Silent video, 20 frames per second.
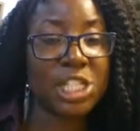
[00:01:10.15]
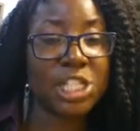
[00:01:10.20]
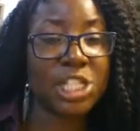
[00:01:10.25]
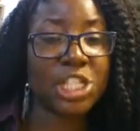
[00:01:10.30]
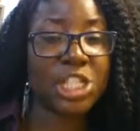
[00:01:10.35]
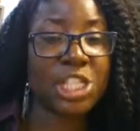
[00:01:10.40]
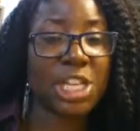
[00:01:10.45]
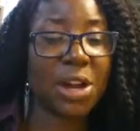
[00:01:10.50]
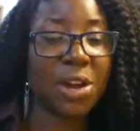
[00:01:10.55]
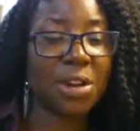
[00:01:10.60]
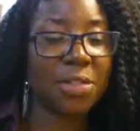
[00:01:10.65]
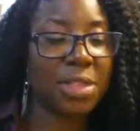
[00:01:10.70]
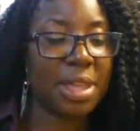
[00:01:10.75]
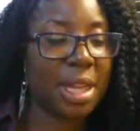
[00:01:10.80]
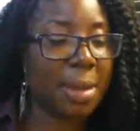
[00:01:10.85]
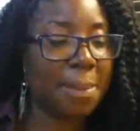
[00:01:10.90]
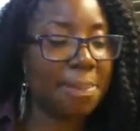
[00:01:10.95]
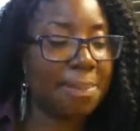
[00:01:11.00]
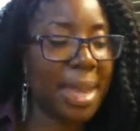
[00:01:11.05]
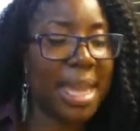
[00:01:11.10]
to share
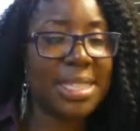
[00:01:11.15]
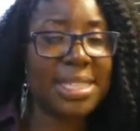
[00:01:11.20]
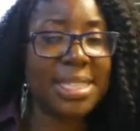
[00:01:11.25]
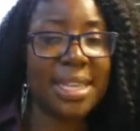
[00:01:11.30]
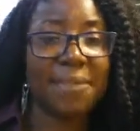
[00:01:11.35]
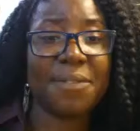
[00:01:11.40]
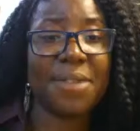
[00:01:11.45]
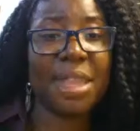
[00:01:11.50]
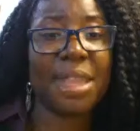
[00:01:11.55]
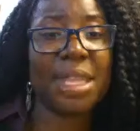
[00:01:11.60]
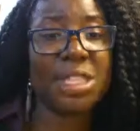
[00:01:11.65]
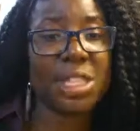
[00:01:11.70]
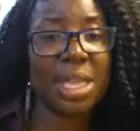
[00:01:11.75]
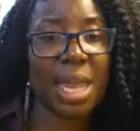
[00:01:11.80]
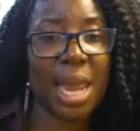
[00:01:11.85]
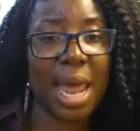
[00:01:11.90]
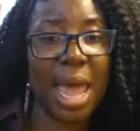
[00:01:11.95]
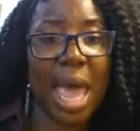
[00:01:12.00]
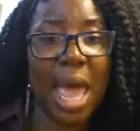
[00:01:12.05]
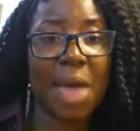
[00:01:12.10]
the amazing village
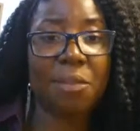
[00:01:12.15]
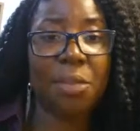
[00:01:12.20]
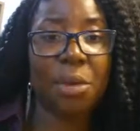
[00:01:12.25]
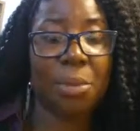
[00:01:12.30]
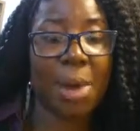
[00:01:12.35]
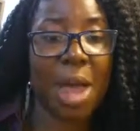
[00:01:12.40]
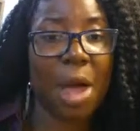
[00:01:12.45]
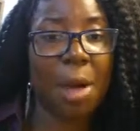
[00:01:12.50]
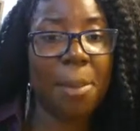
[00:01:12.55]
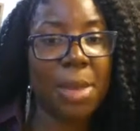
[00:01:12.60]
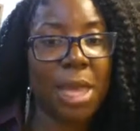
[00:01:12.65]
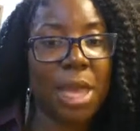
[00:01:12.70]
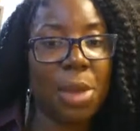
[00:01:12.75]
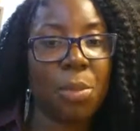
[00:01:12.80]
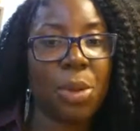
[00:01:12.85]
that I have around me.